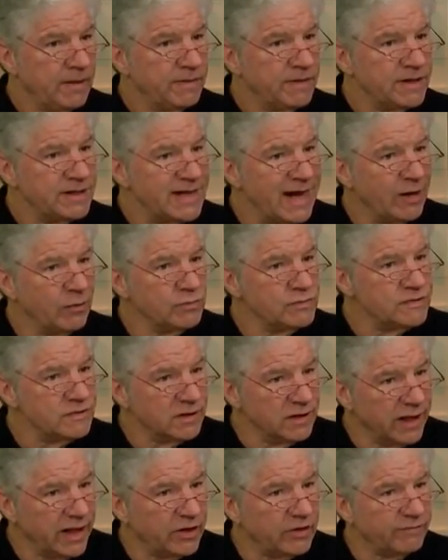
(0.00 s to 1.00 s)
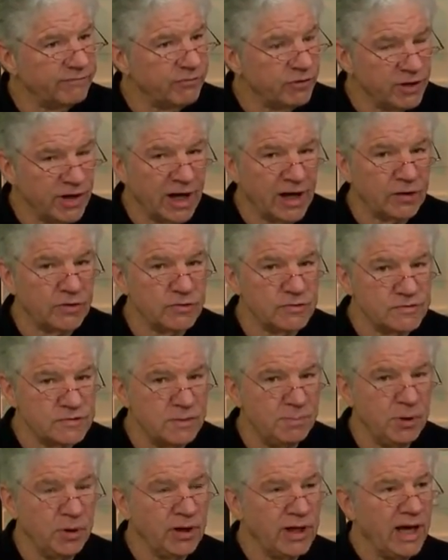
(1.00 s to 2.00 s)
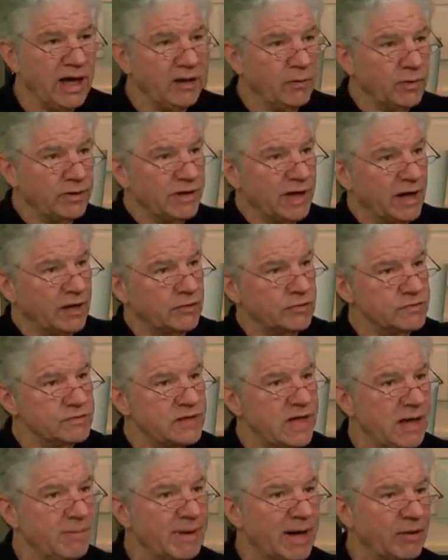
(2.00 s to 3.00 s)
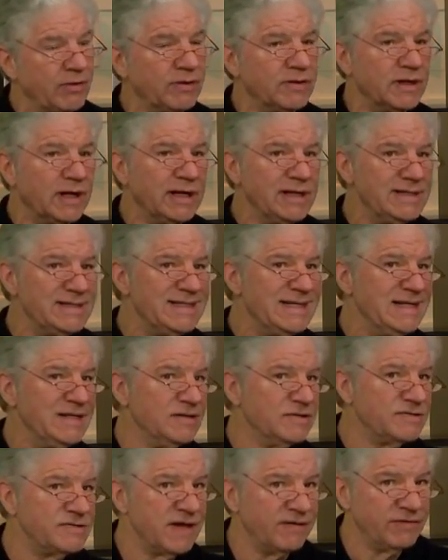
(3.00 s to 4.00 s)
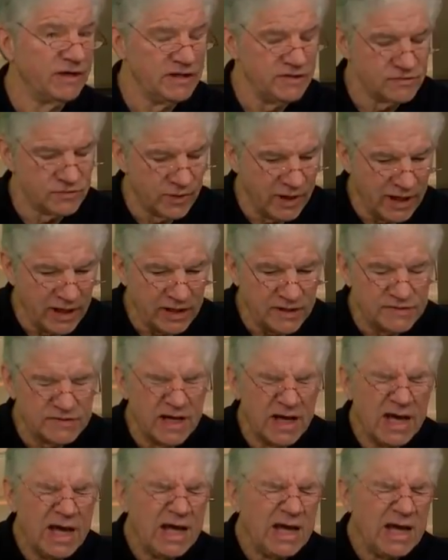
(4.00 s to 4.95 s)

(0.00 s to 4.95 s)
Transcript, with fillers: The Townsend Letter for doctors communicating with doctors came out in the nineteen seventies or eighties.